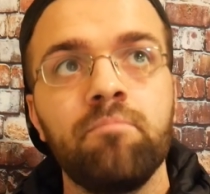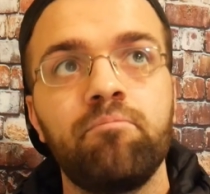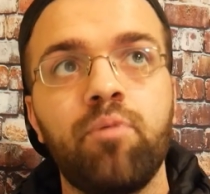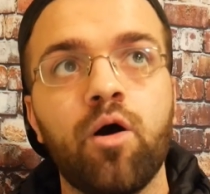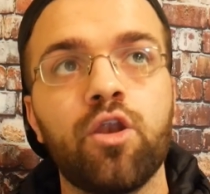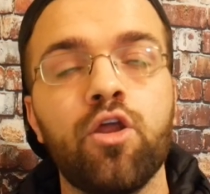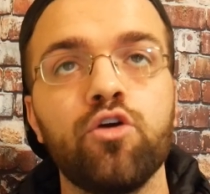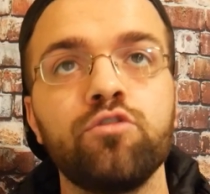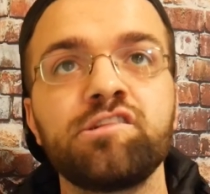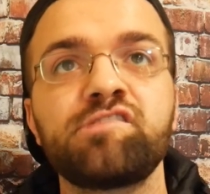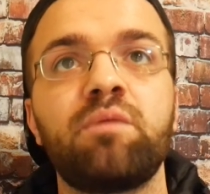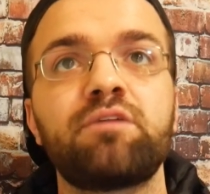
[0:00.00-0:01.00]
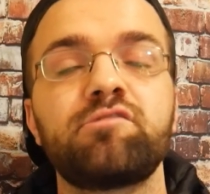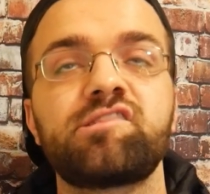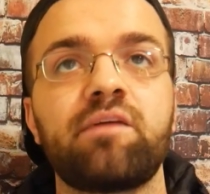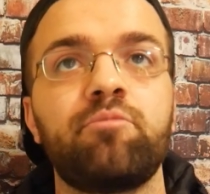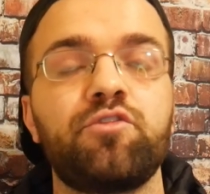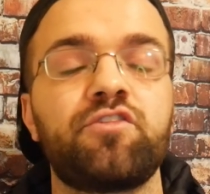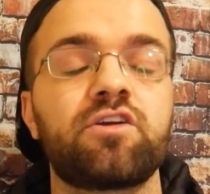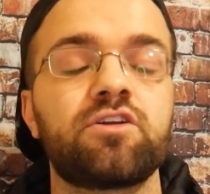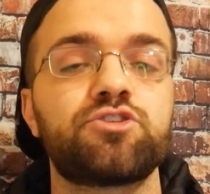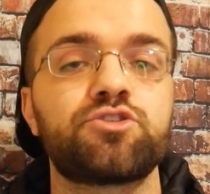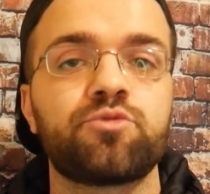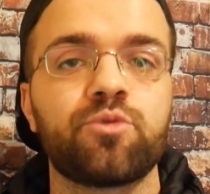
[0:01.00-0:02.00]
but Usman was able to
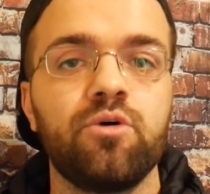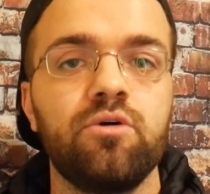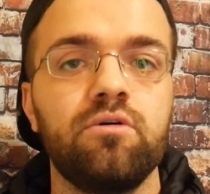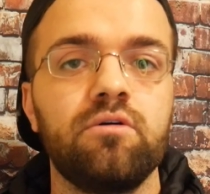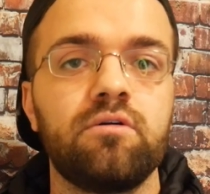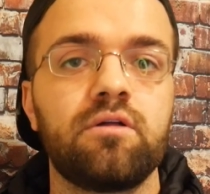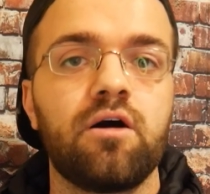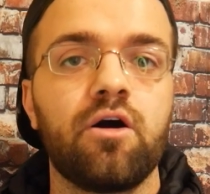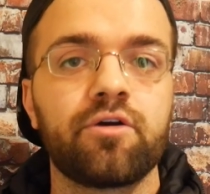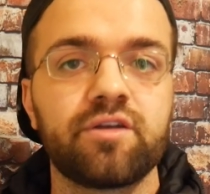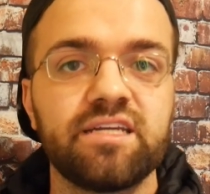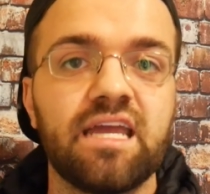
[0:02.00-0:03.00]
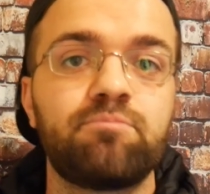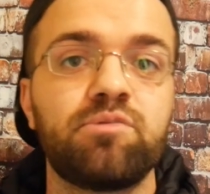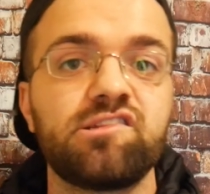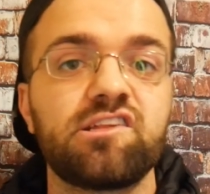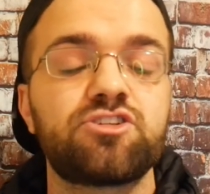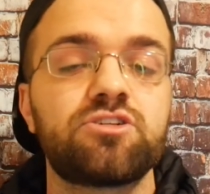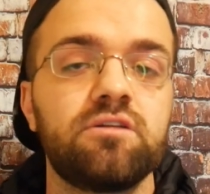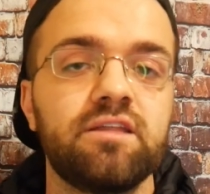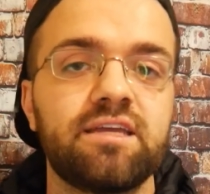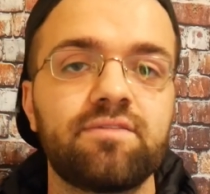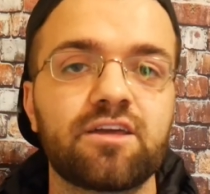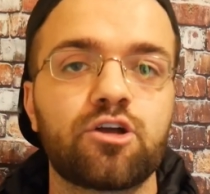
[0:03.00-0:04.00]
control RDA
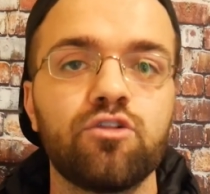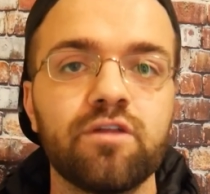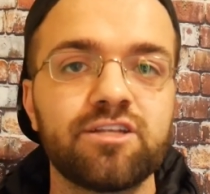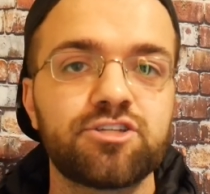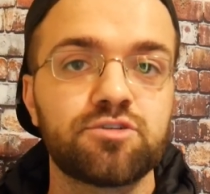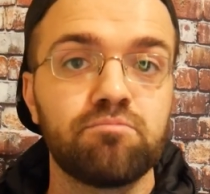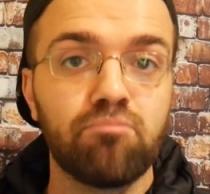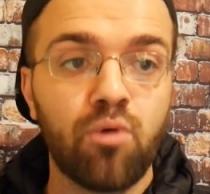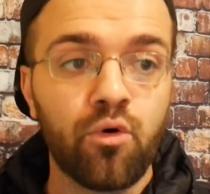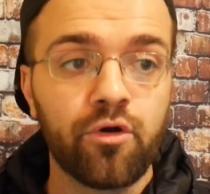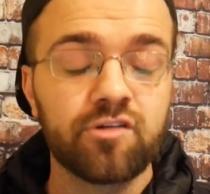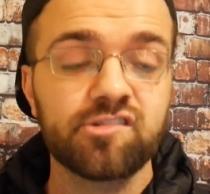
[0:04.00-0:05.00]
positionally in the clinch more.